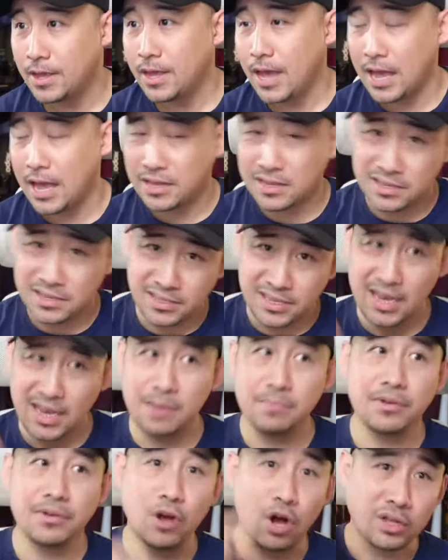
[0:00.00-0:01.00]
And the
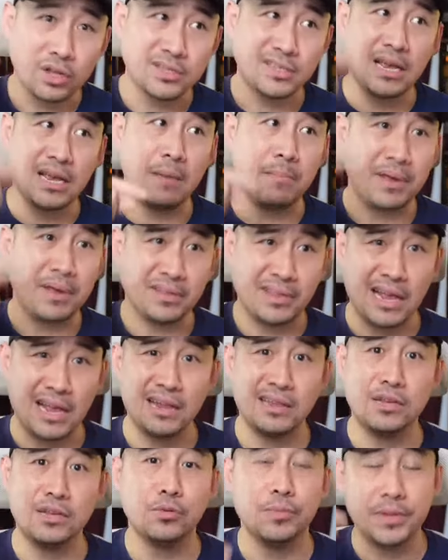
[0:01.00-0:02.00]
same concept
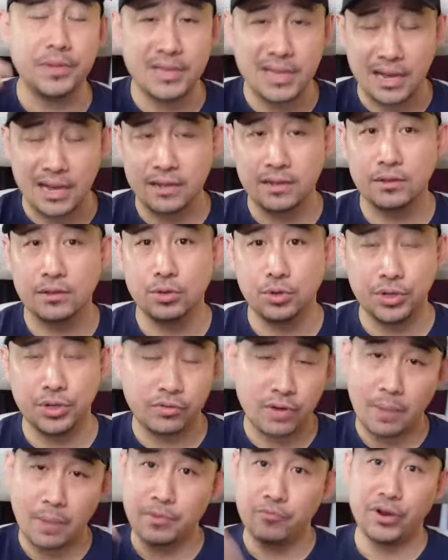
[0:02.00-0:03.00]
mentality will be done to the
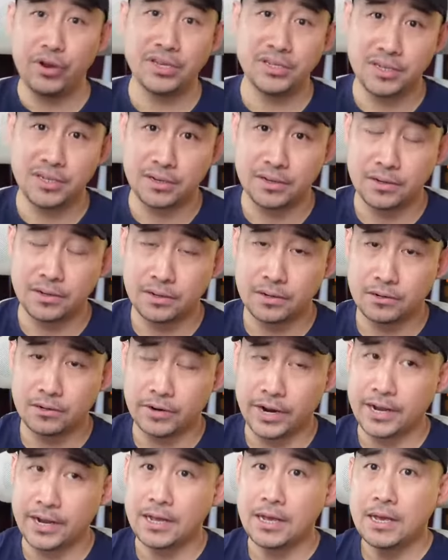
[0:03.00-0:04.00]
Ramen Racer,
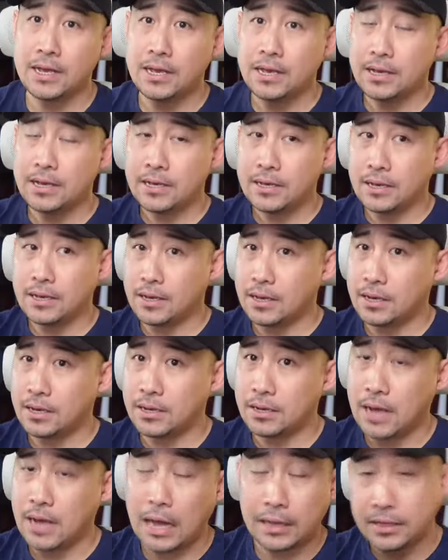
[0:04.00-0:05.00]
right?
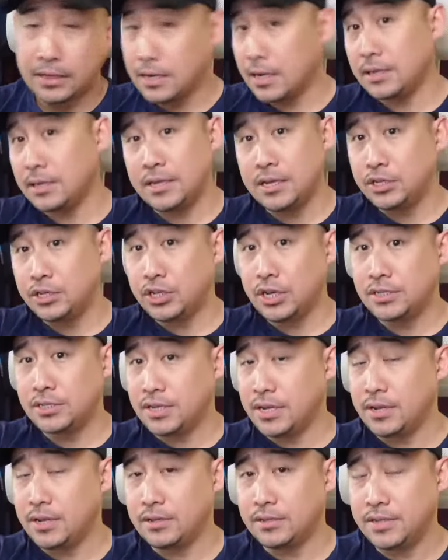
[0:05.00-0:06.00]
Articulate Ninja
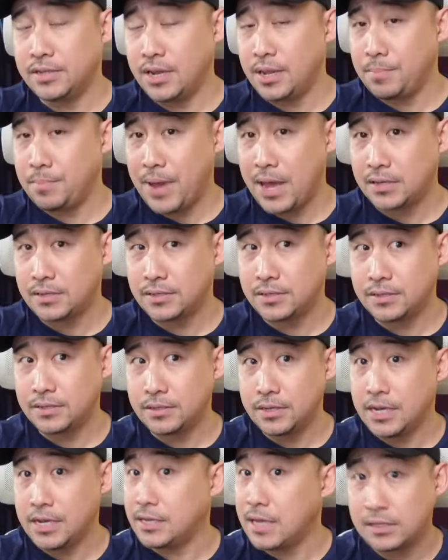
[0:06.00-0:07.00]
said it best.
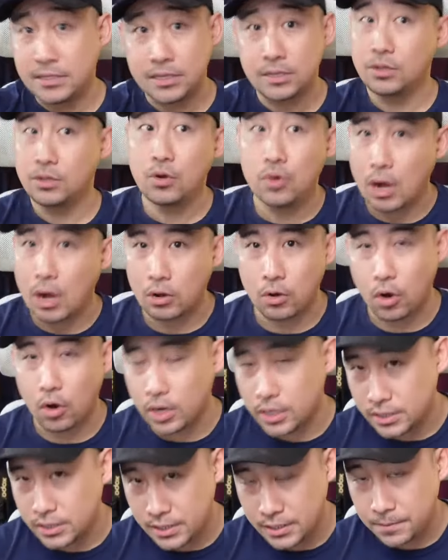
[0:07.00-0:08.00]
He doesn't know our
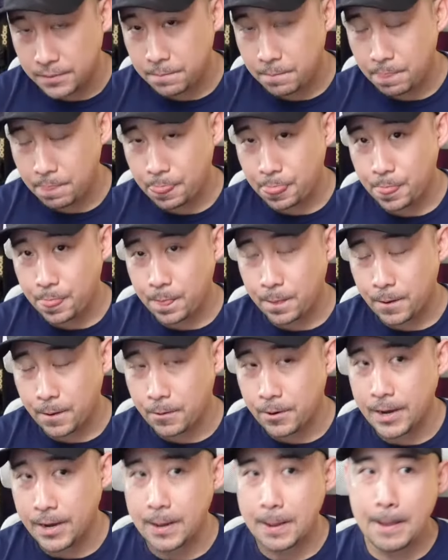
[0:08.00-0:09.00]
quality, all
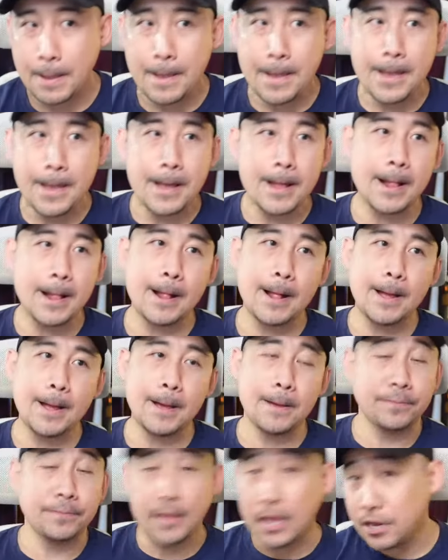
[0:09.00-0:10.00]
right?
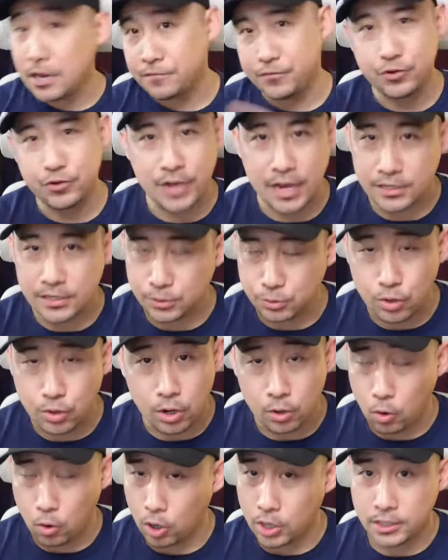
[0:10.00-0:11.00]
None of you guys know our
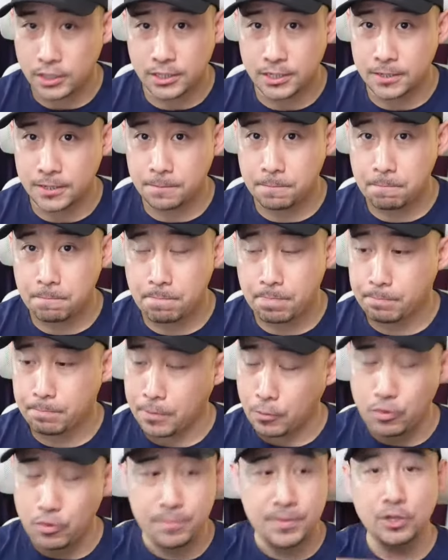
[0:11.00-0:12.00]
quality, but
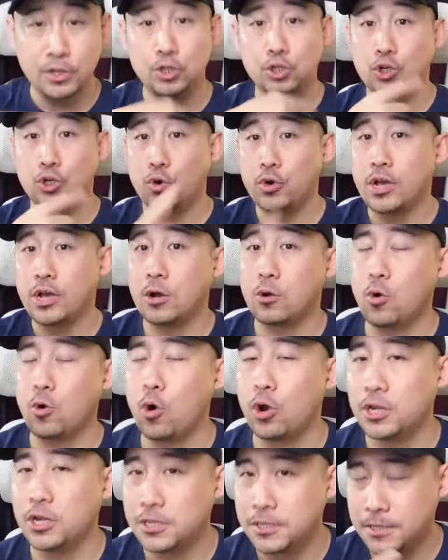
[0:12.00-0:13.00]
we've been showing our
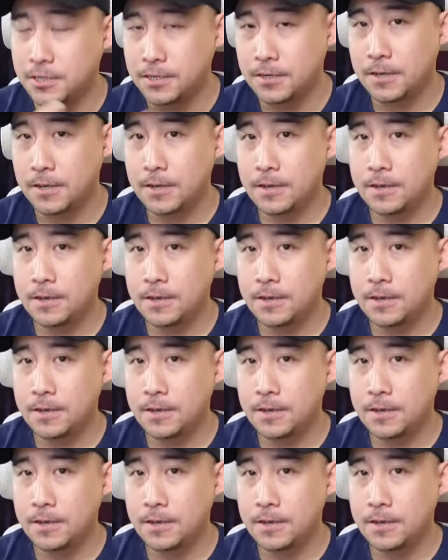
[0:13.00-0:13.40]
quality